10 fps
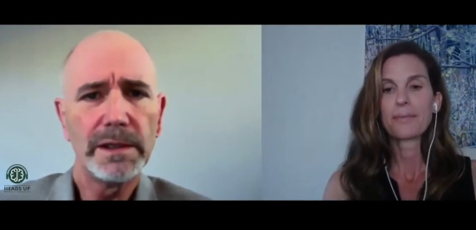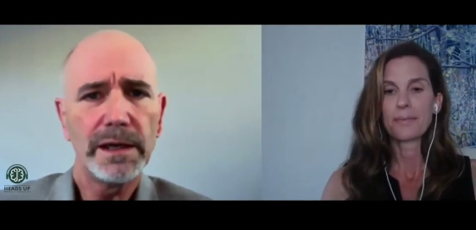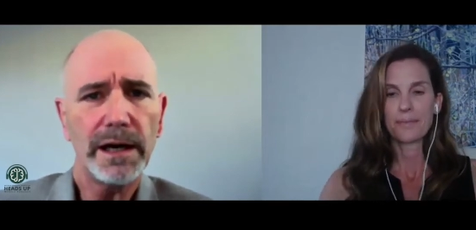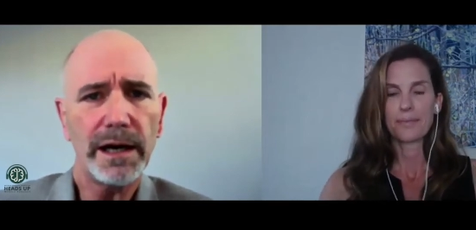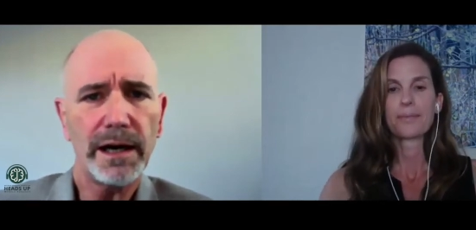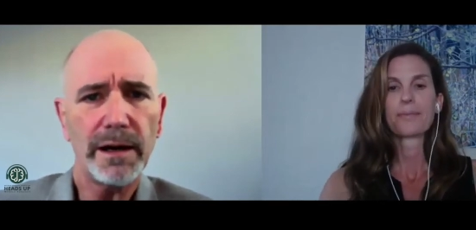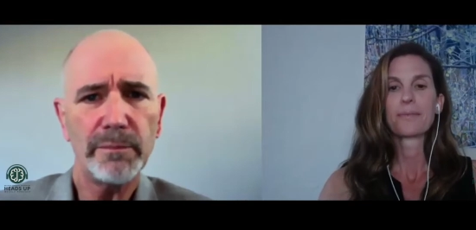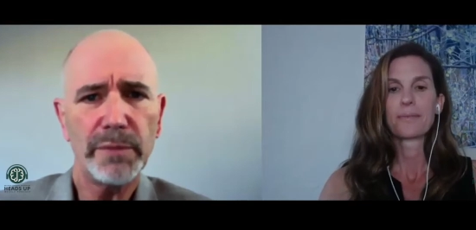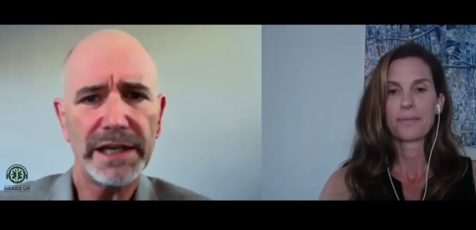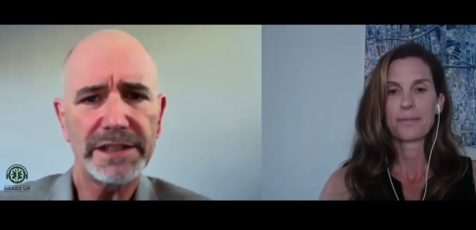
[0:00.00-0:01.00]

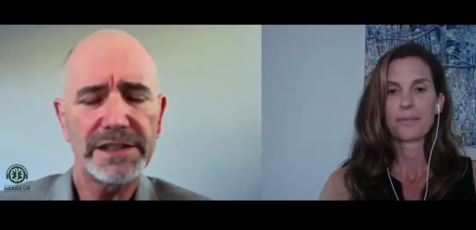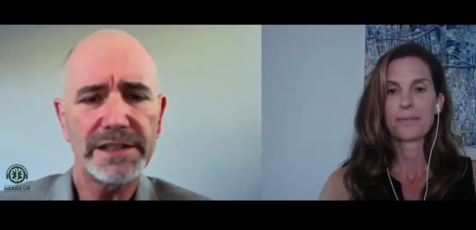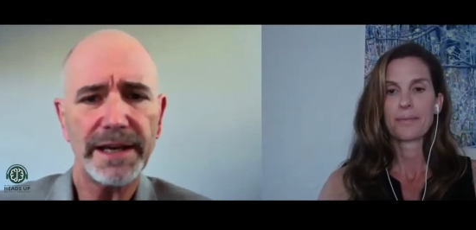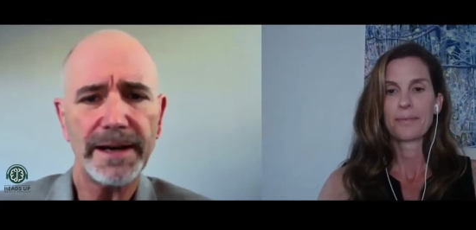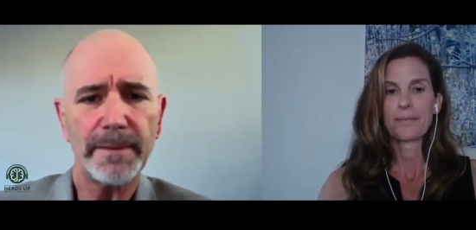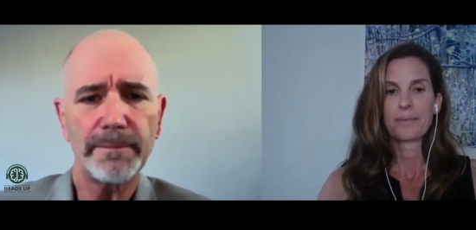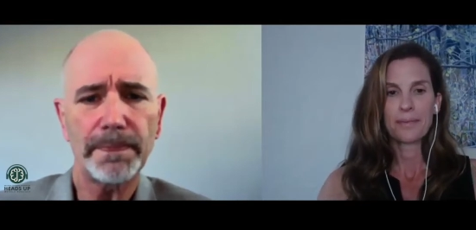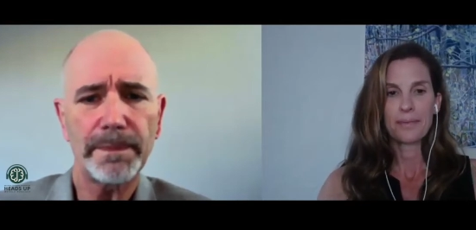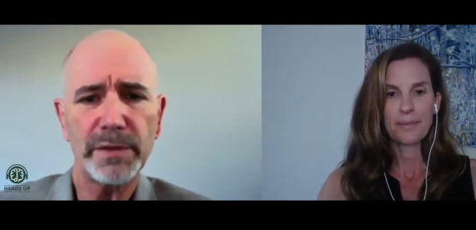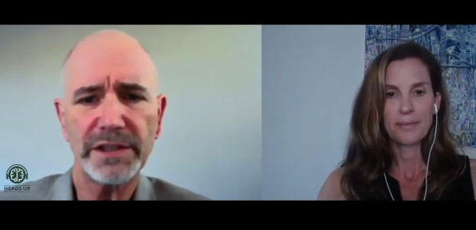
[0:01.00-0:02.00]
Speaker 1: but um,
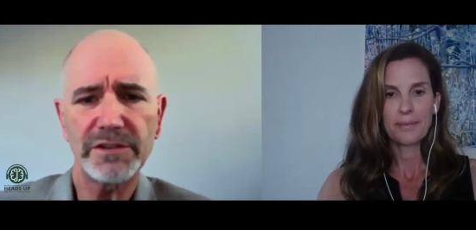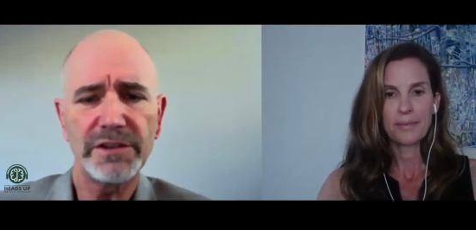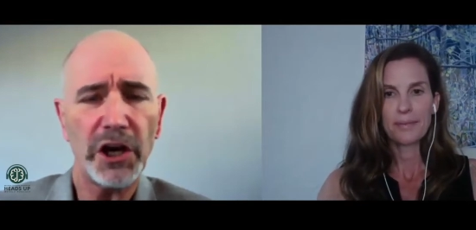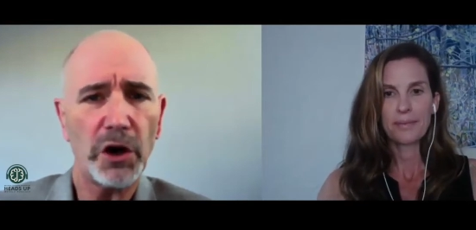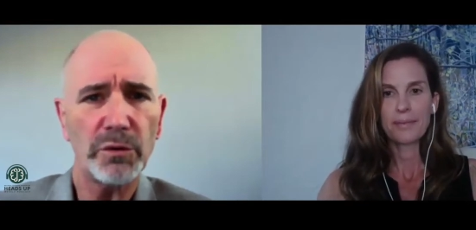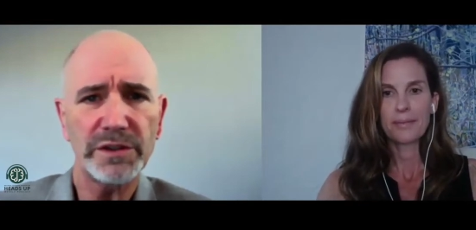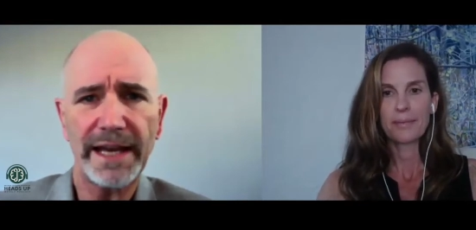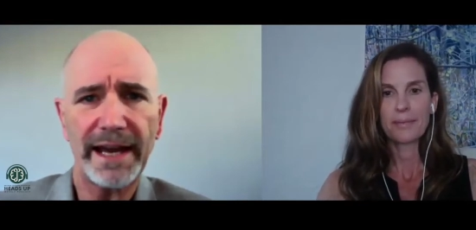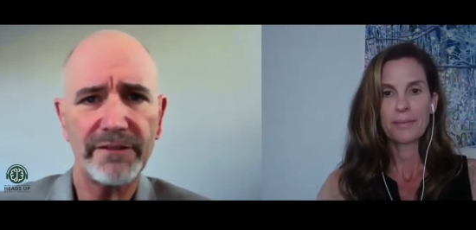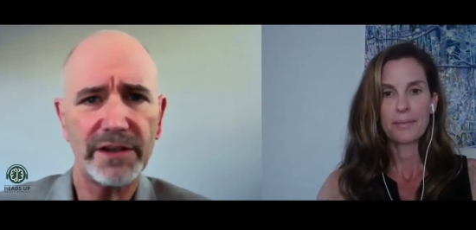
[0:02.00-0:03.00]
but no, to
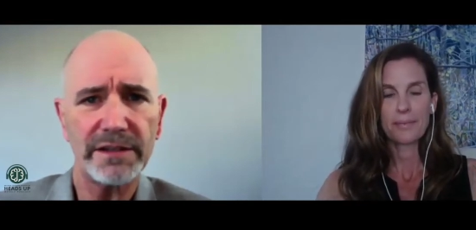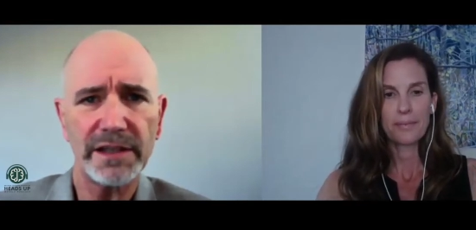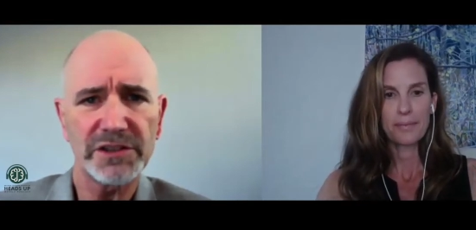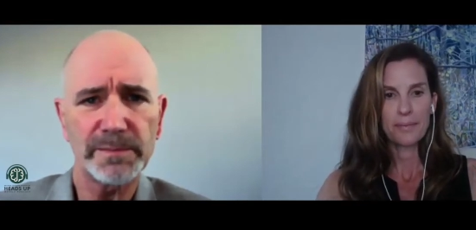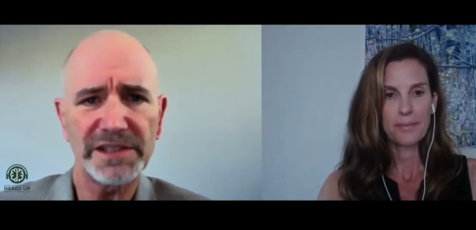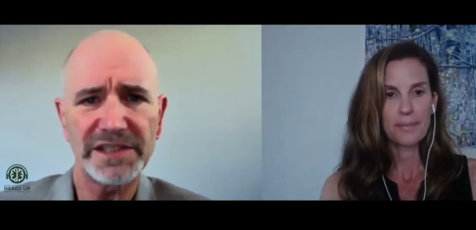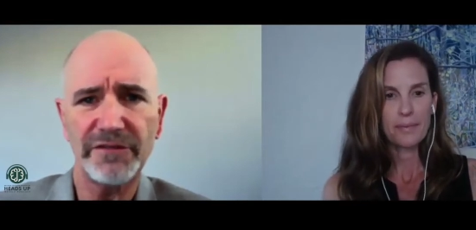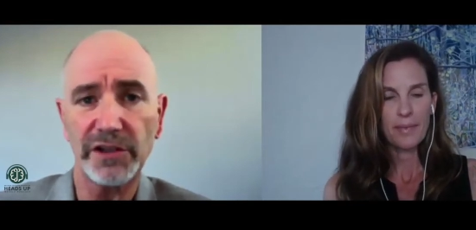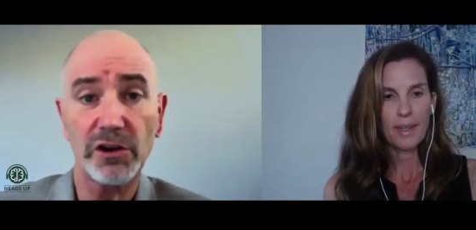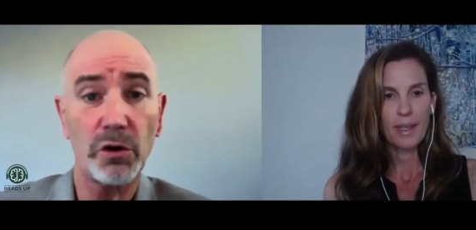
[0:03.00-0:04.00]
have a, a
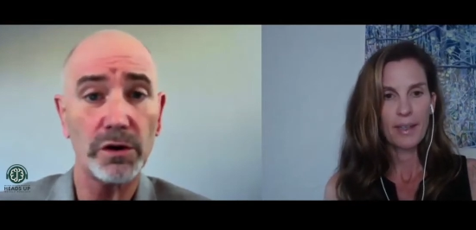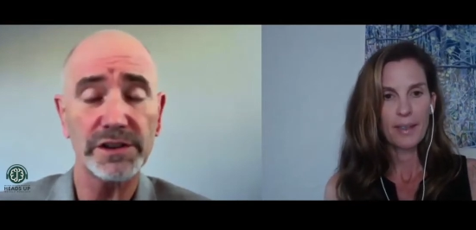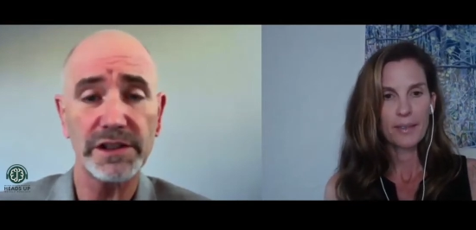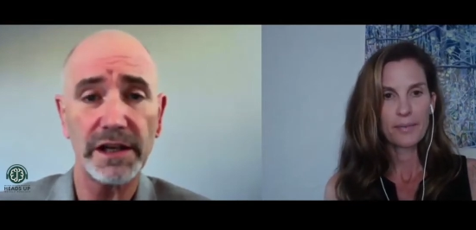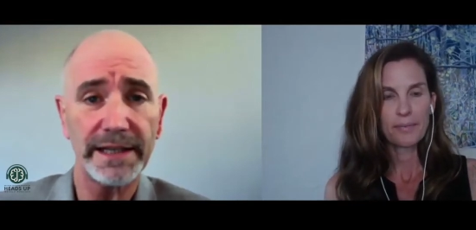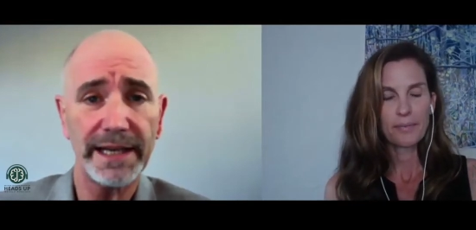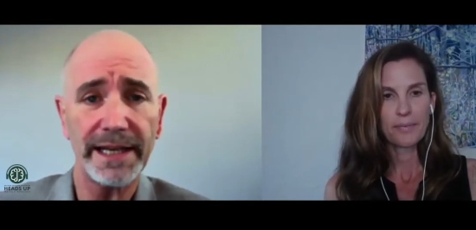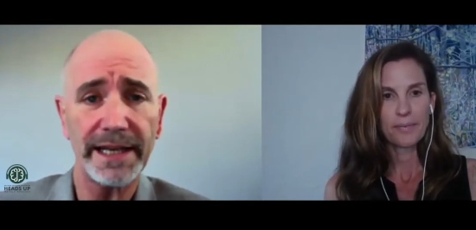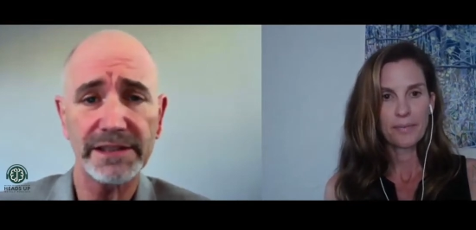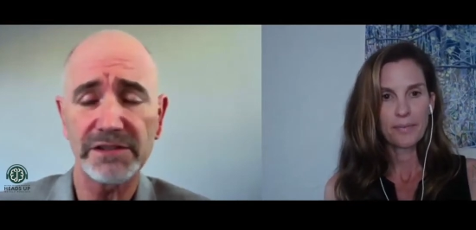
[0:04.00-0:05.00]
specific course on
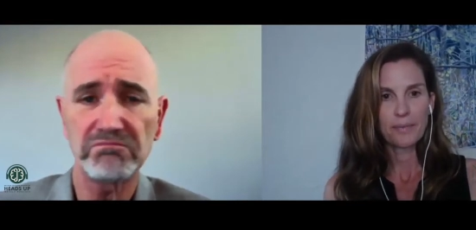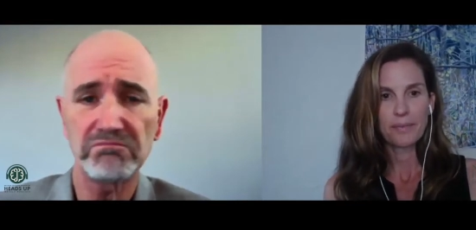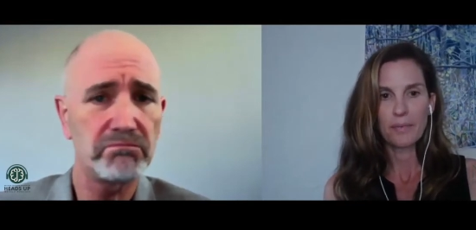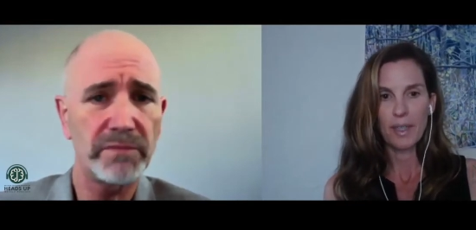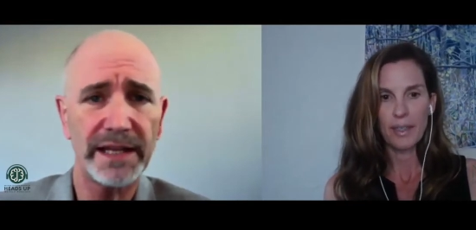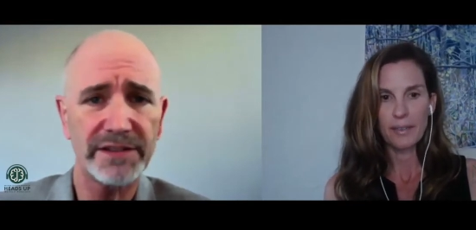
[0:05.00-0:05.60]
headaches that